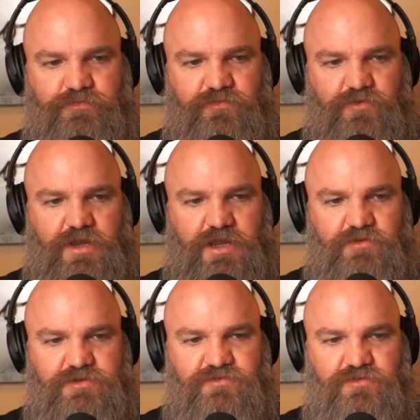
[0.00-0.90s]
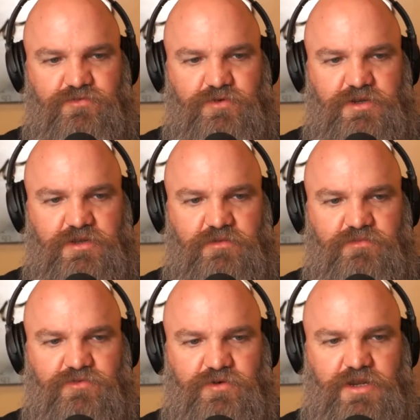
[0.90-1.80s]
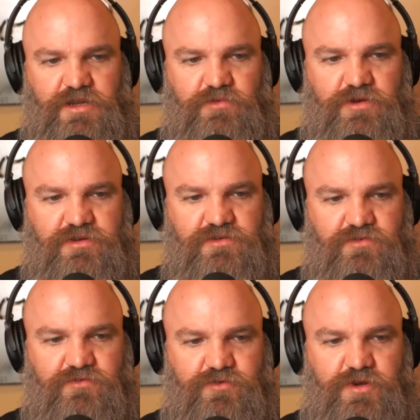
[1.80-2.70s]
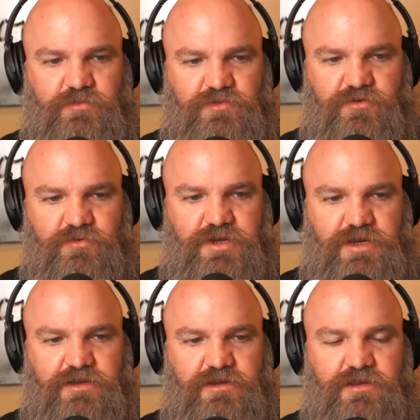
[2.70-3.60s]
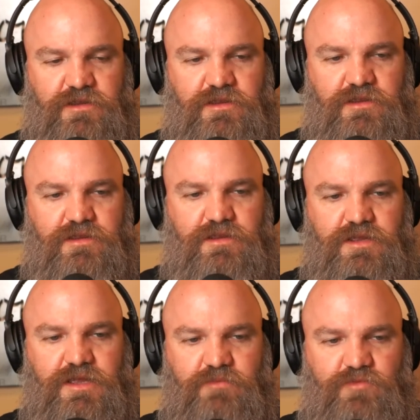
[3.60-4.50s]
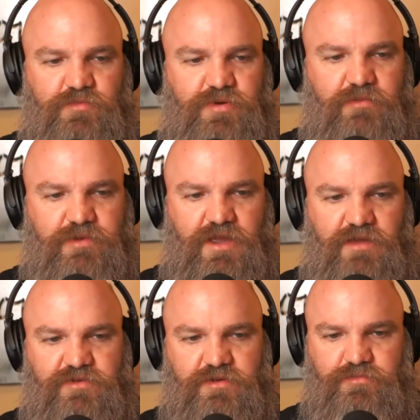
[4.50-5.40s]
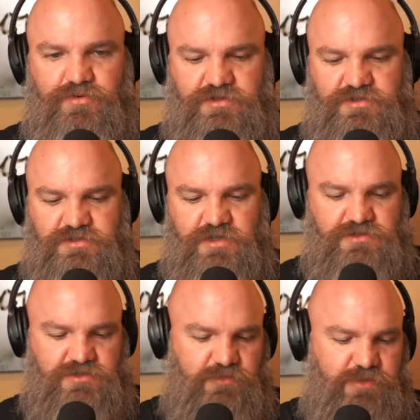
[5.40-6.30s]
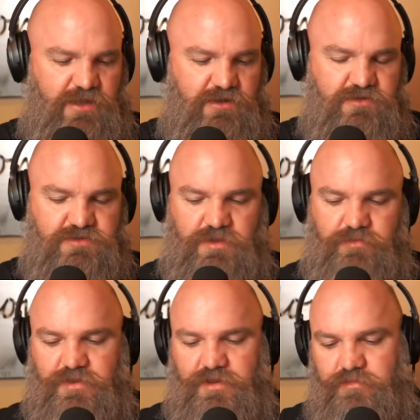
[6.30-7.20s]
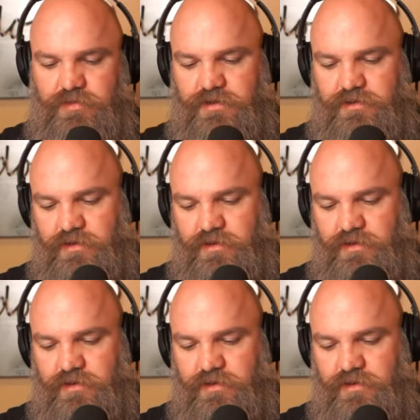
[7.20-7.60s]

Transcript: for Iowans for Freedom, for anyone that's for freedom to read. We'll probably have a book discussion about it or something, but